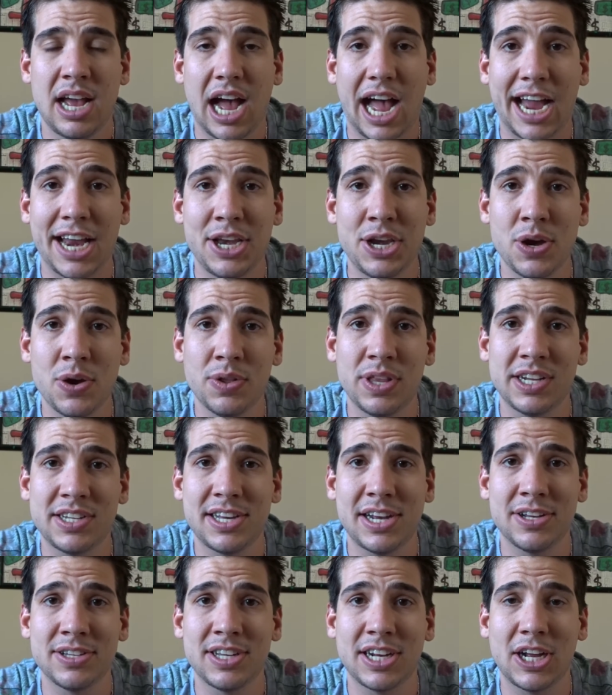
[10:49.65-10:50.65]
I know that
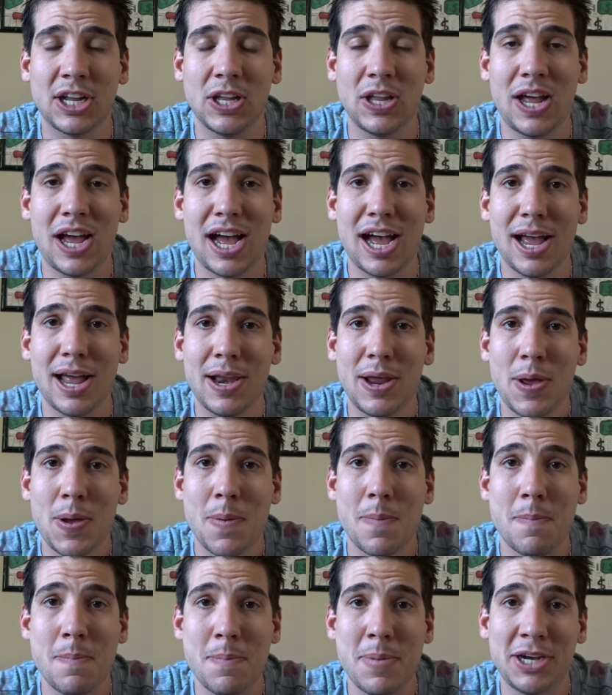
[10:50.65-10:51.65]
sounds like a lot.
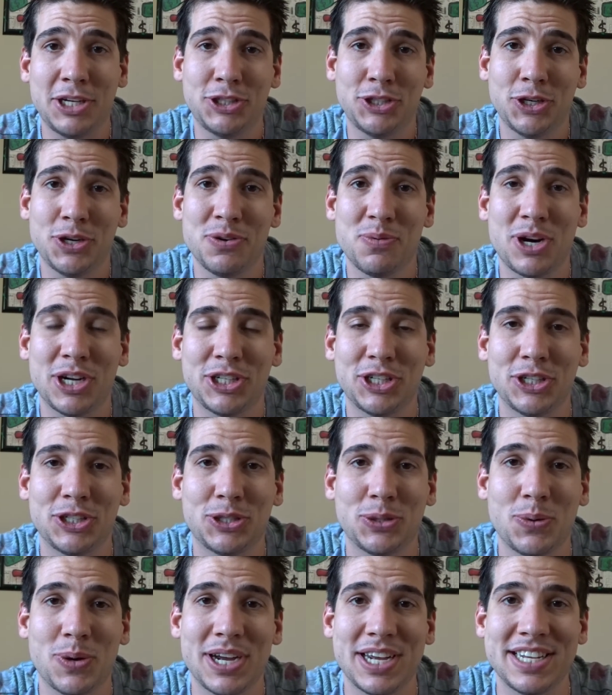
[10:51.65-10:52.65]
Make sure you watch it
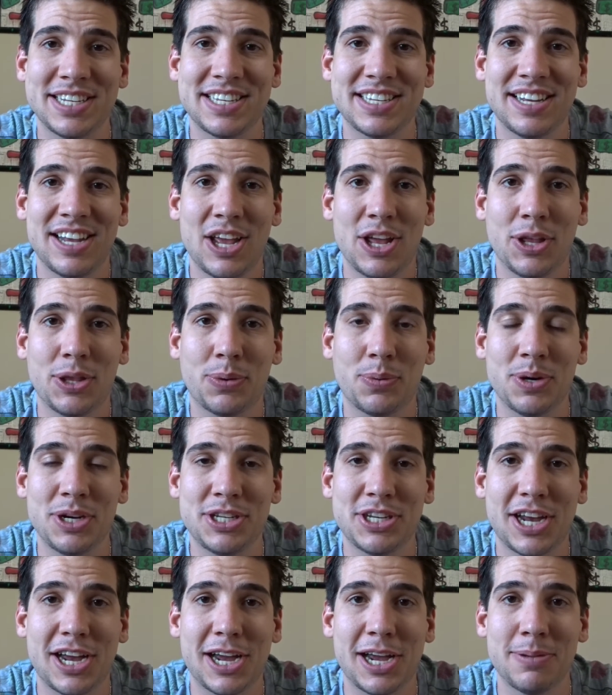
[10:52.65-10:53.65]
twice, 3
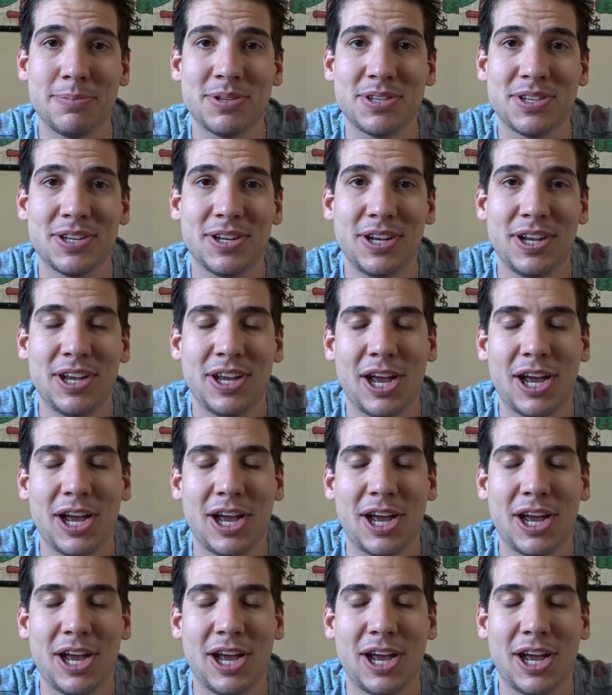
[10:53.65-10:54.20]
times.